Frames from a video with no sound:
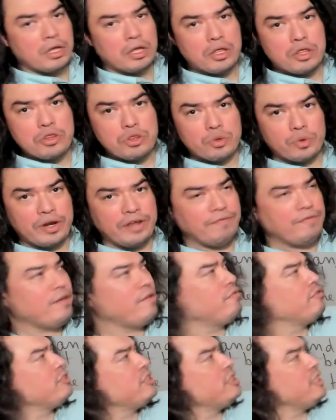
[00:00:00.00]

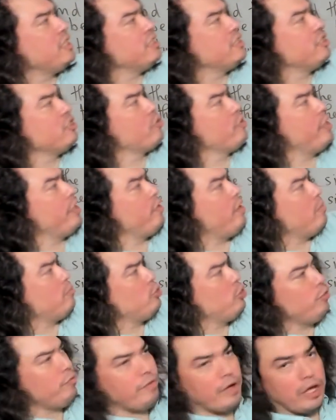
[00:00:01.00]
3/5 is the greater
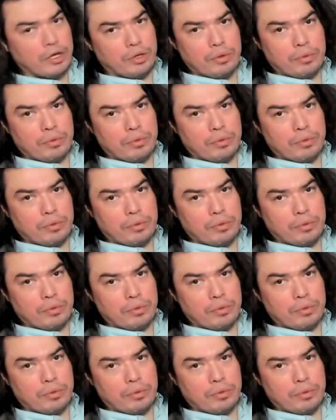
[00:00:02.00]
absolute value.